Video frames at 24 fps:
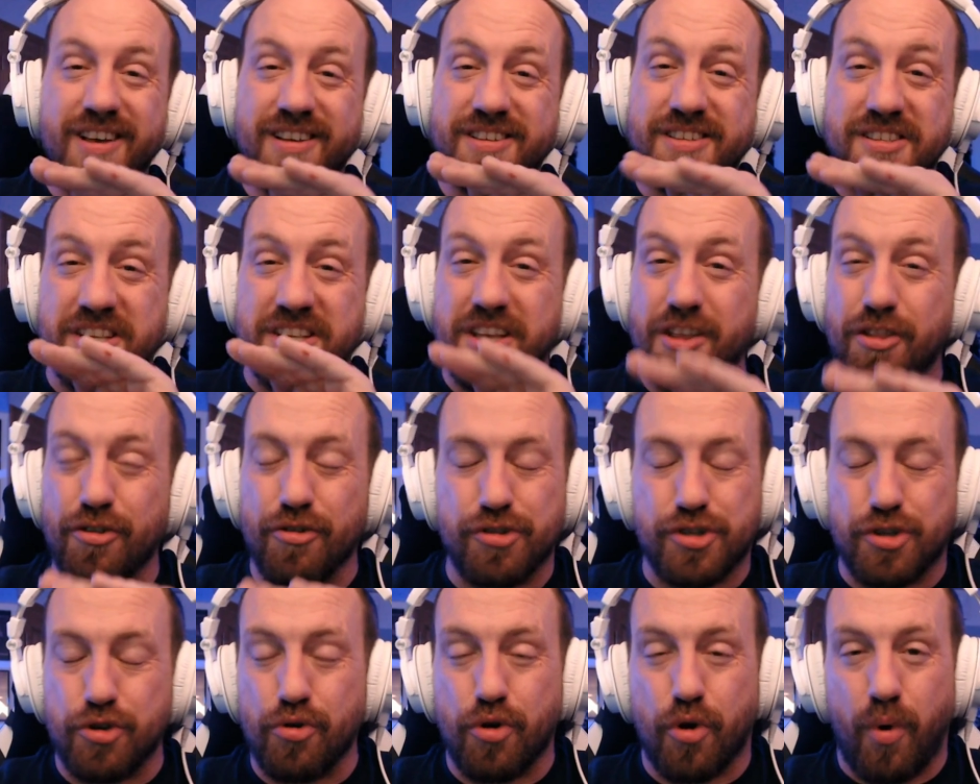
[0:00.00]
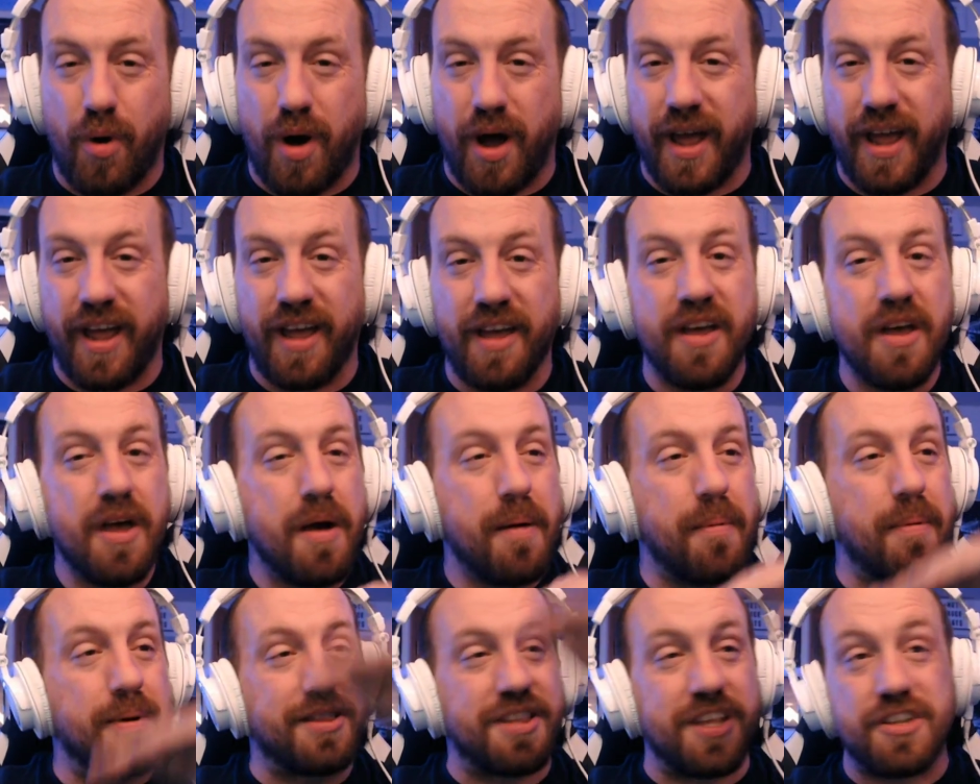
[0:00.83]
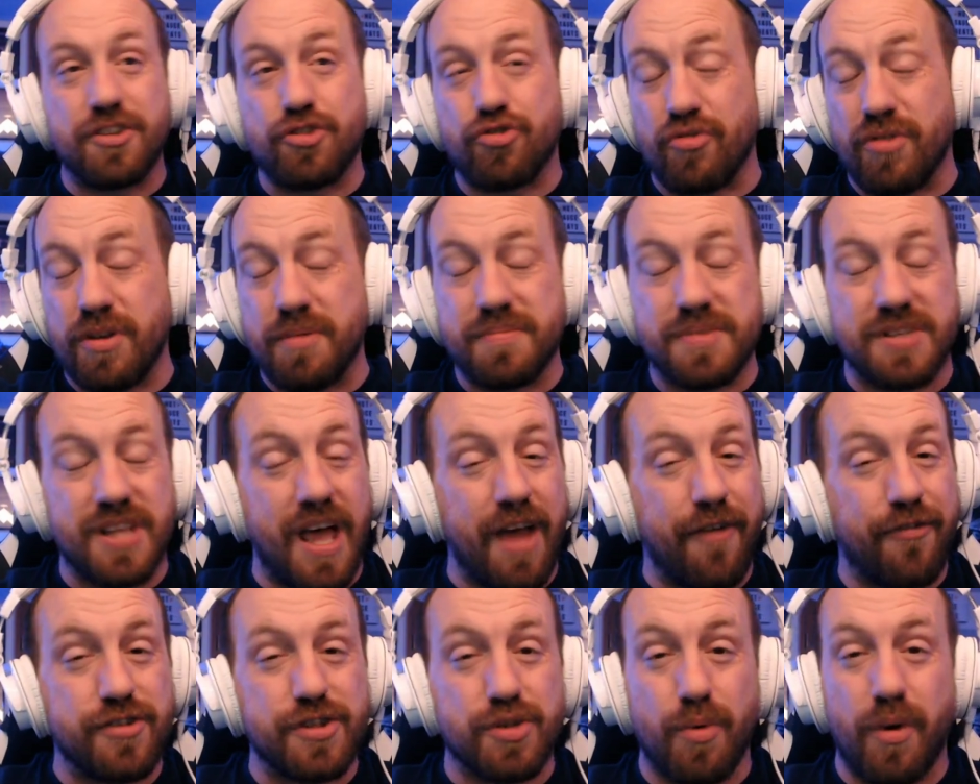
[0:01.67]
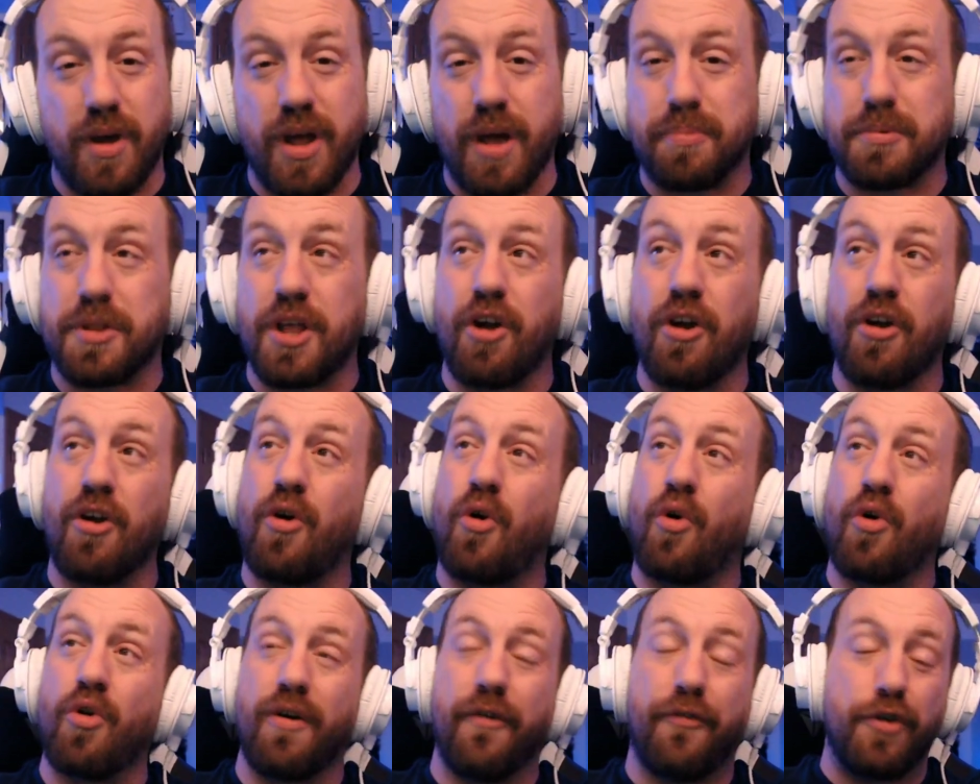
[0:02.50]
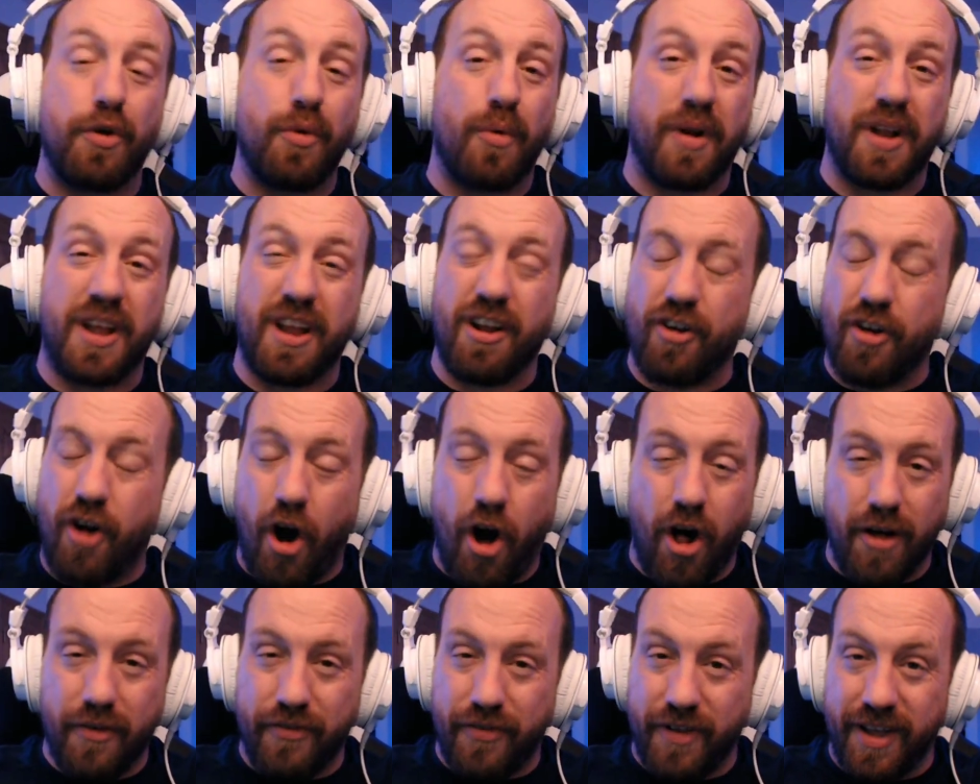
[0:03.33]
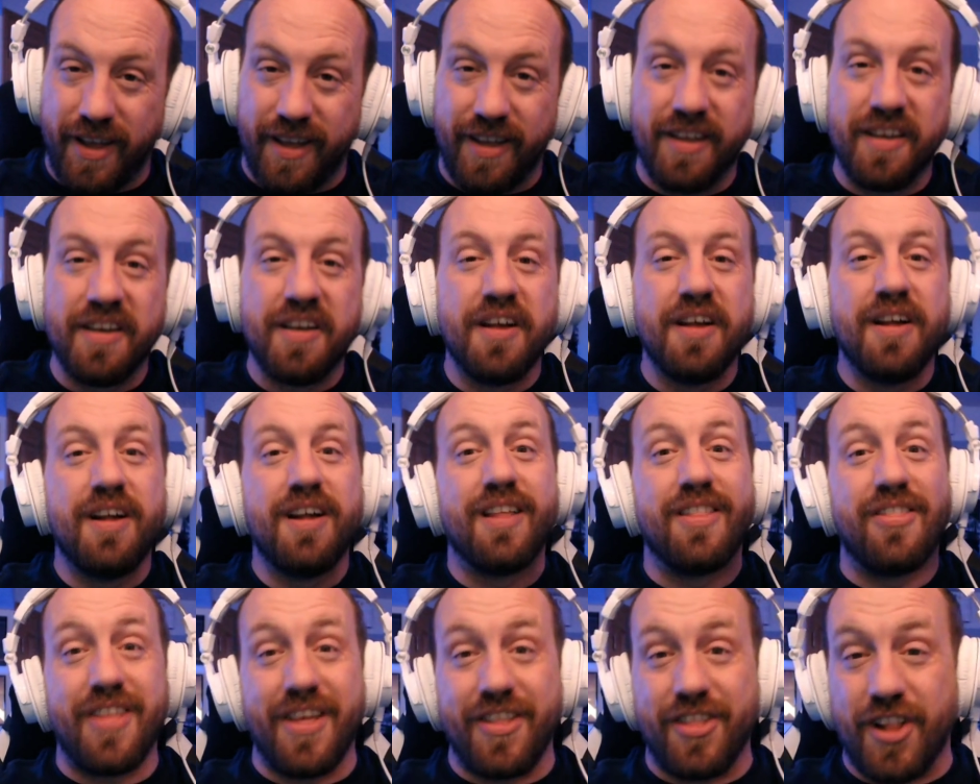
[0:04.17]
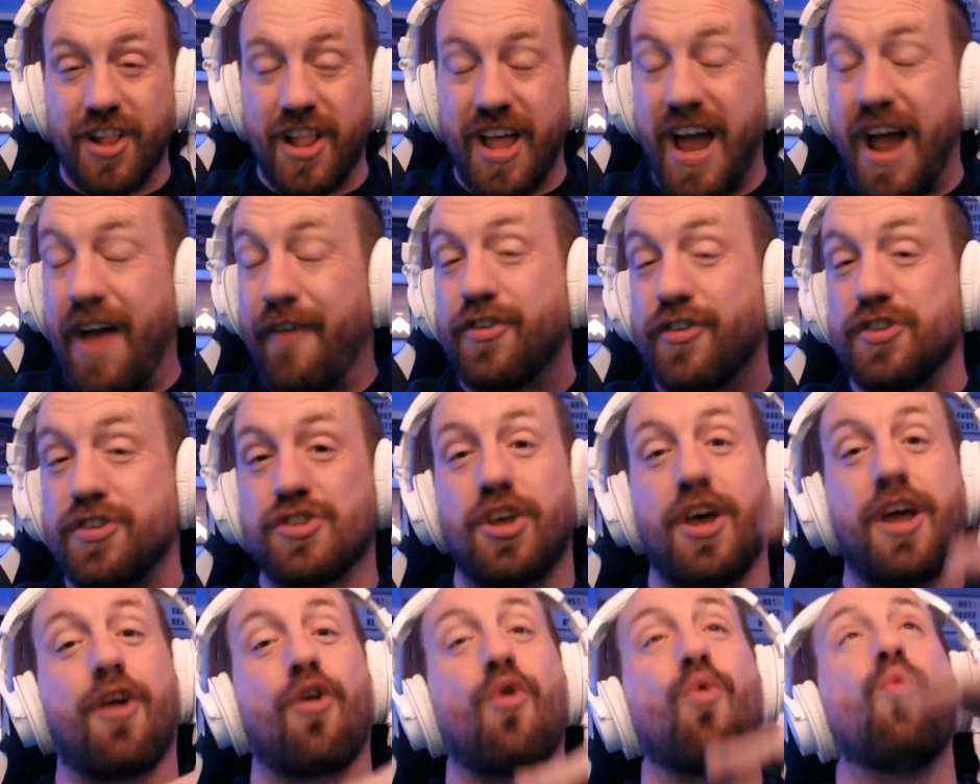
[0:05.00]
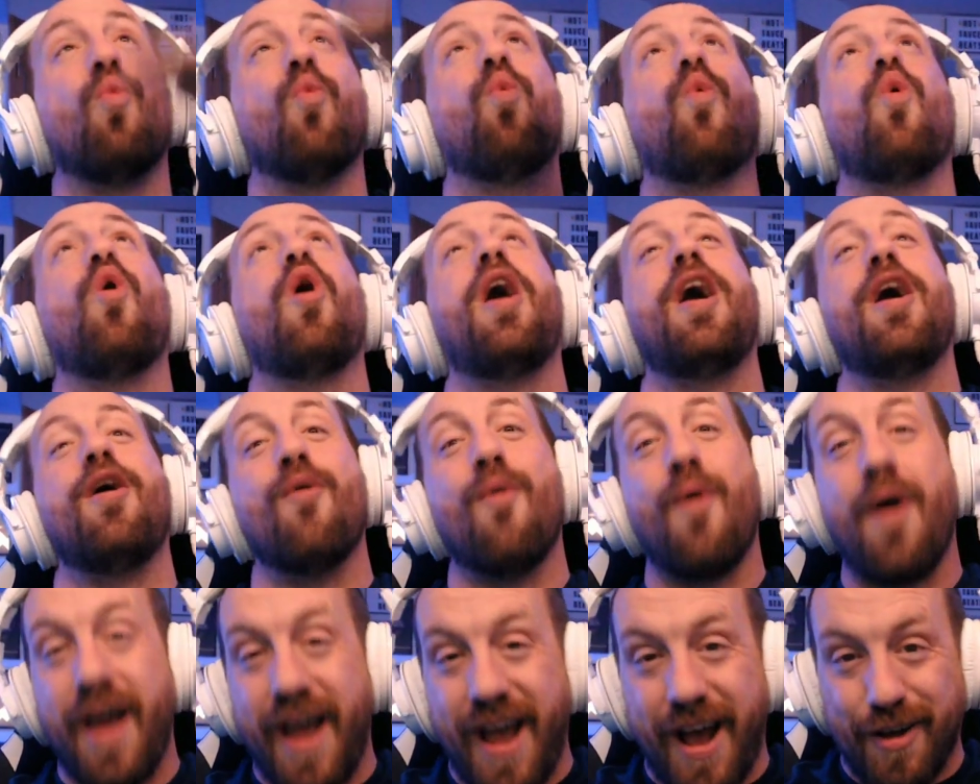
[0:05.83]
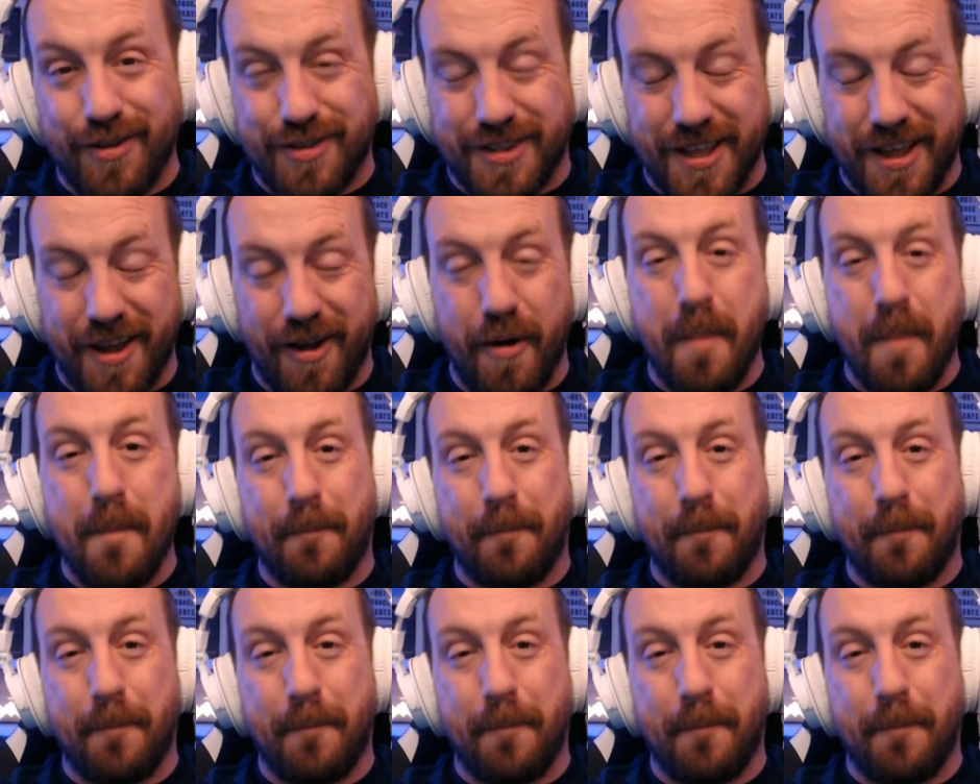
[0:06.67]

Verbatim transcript: It's either too quiet, but then Dreams laugh his way up there, or if you want to hear all of it, then the laugh is like way, way out there.